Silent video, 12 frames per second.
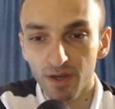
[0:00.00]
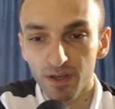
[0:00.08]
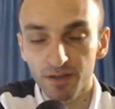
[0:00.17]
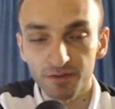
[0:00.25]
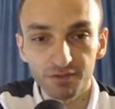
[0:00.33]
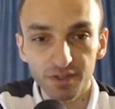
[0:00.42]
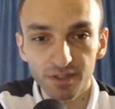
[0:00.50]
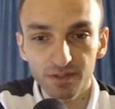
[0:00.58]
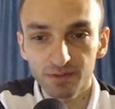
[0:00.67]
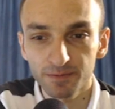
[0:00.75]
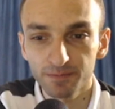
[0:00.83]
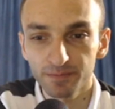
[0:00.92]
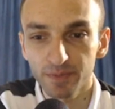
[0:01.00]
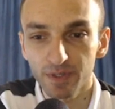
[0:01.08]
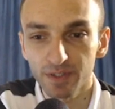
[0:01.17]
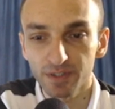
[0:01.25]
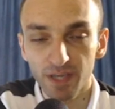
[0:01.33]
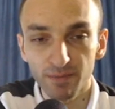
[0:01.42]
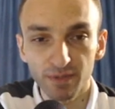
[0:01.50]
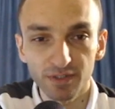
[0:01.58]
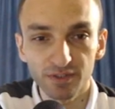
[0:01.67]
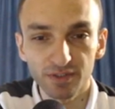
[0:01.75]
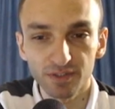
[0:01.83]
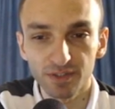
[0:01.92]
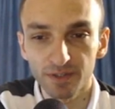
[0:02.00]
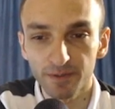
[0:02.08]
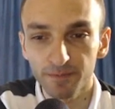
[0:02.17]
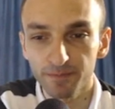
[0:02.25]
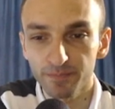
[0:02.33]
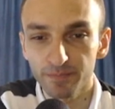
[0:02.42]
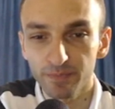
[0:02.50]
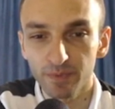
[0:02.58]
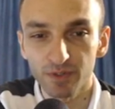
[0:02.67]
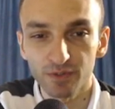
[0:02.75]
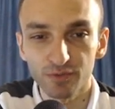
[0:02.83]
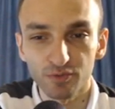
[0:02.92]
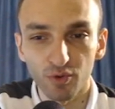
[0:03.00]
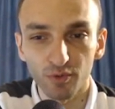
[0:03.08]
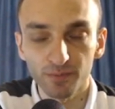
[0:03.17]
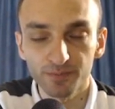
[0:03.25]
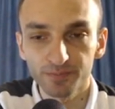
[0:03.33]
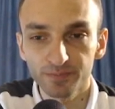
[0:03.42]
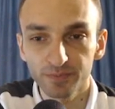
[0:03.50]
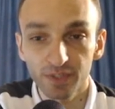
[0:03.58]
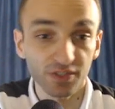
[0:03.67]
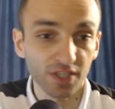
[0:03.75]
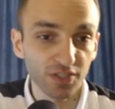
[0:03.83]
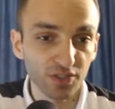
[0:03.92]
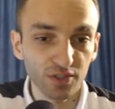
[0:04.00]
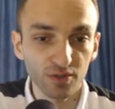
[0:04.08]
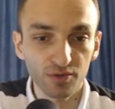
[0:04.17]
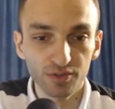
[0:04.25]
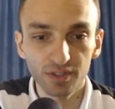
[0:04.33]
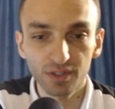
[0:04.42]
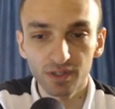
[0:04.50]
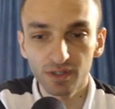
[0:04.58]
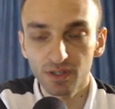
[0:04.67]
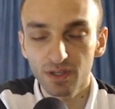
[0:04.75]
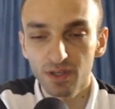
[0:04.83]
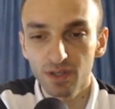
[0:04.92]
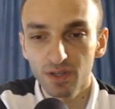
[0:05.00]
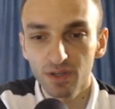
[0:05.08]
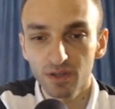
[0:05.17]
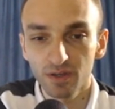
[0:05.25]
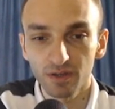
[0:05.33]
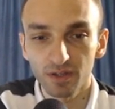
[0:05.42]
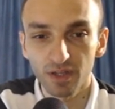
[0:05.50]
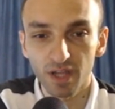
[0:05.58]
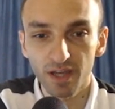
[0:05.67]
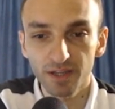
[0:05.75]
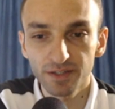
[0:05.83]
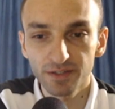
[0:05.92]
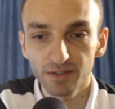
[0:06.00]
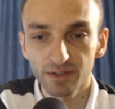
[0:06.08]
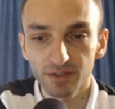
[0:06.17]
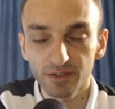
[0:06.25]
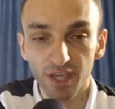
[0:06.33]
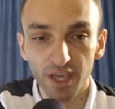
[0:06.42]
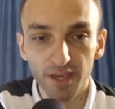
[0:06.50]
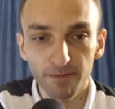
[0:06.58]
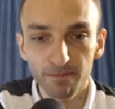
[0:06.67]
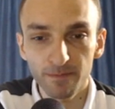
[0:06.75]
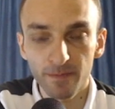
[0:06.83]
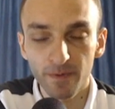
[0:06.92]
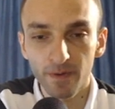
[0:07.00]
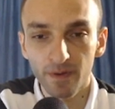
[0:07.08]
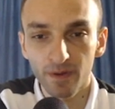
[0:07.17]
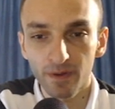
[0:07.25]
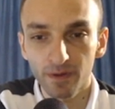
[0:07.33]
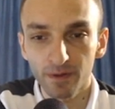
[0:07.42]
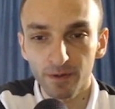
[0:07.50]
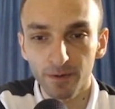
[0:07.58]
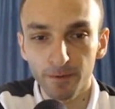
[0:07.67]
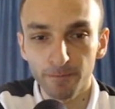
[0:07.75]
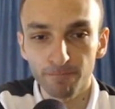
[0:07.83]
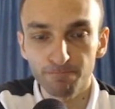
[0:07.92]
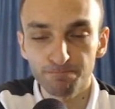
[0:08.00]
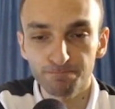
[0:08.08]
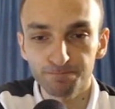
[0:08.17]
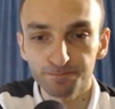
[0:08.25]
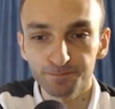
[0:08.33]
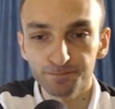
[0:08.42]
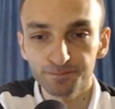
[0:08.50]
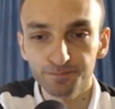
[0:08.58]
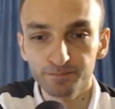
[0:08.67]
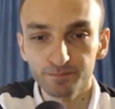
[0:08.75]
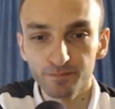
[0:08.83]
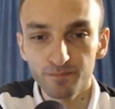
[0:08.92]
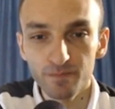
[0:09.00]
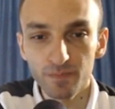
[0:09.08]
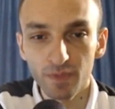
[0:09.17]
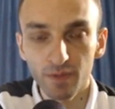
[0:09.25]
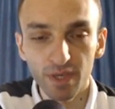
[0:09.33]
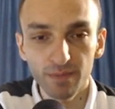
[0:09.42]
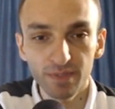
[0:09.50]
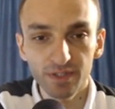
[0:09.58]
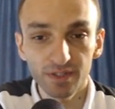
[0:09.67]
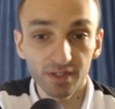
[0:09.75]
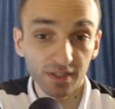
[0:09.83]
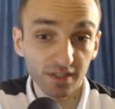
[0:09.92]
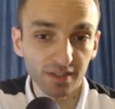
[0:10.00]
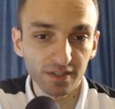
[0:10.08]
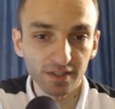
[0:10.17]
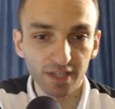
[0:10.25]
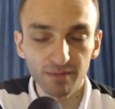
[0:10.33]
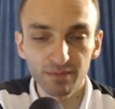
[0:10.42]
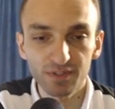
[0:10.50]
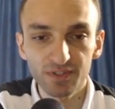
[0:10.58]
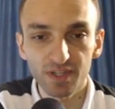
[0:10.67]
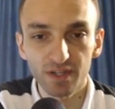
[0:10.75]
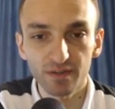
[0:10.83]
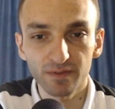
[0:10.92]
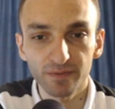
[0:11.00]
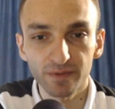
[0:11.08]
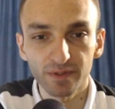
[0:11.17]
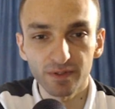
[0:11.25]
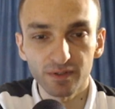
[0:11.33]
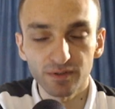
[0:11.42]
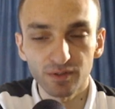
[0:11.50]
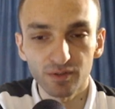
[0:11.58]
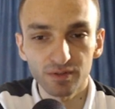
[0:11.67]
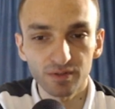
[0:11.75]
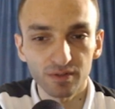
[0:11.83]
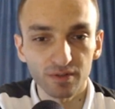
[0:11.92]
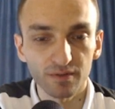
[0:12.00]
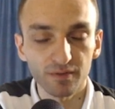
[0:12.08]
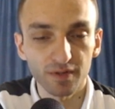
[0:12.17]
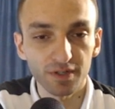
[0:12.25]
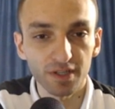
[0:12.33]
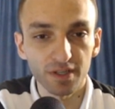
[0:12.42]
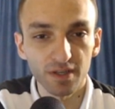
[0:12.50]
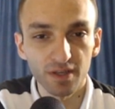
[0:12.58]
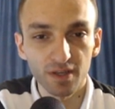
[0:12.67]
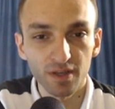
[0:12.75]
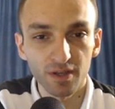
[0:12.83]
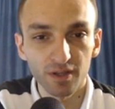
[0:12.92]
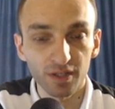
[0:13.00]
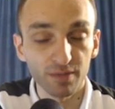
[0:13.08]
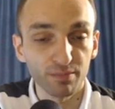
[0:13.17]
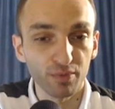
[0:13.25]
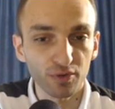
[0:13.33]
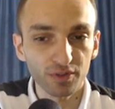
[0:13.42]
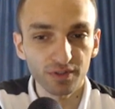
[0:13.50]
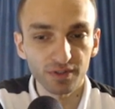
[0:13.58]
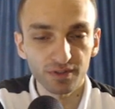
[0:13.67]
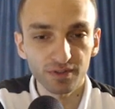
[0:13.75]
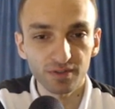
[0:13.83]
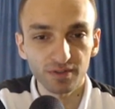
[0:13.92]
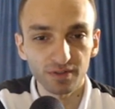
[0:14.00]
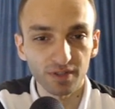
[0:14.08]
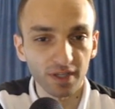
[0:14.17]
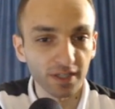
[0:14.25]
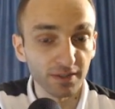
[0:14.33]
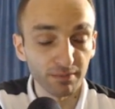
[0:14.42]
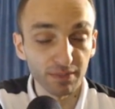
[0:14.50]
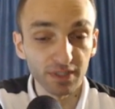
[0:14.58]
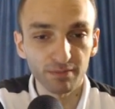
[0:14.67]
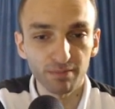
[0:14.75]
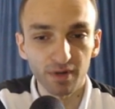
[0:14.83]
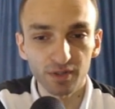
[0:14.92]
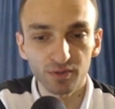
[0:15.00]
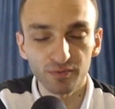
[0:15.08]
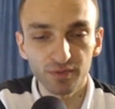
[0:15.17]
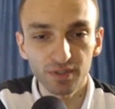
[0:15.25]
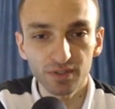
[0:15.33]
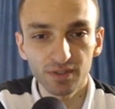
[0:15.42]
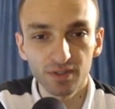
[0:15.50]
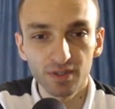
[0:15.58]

agreed, and game ended in a, let's see, yeah, such a theoretical line, a game. Uh, Maybe the game itself not very important, like the middle part of it,